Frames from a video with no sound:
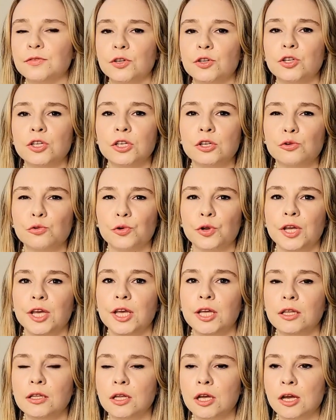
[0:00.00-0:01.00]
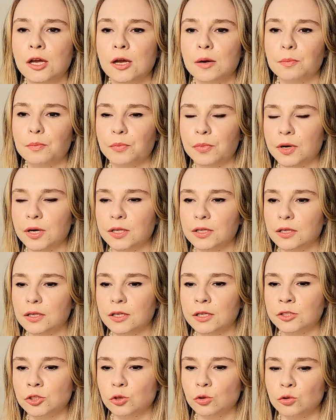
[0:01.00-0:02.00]
It's very green,
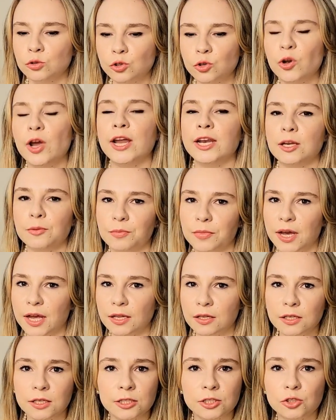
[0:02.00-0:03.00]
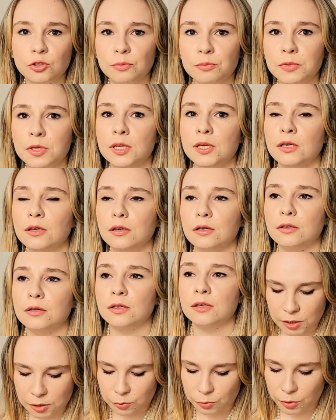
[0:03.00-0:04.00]
but it's also animalic to me.
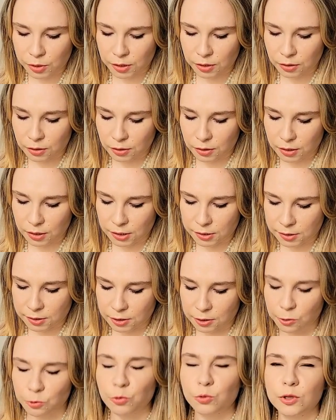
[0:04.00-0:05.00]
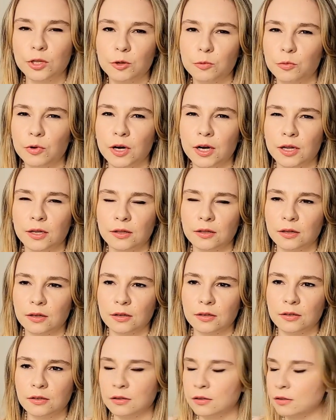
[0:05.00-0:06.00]
This one is the only one